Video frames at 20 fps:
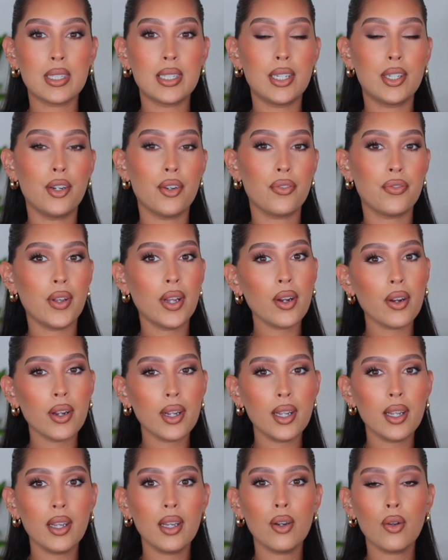dig your finger
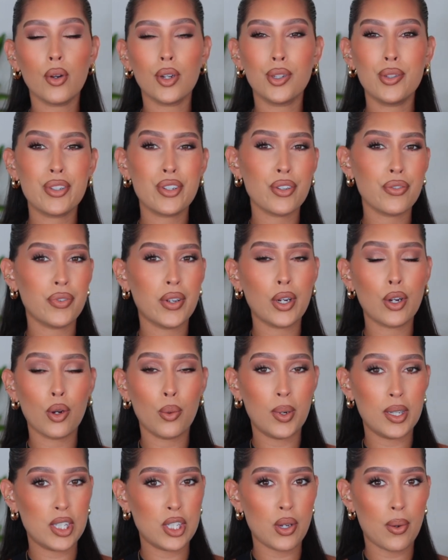in or use your finger
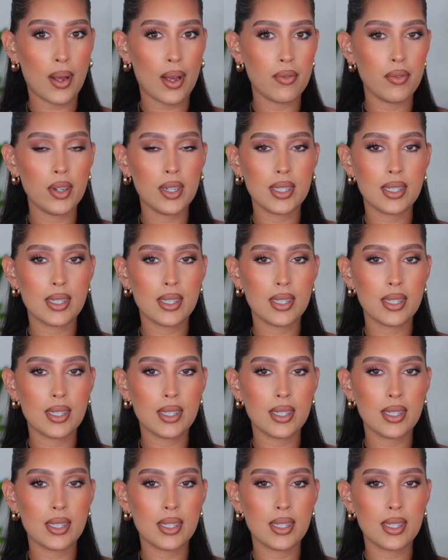whatsoever,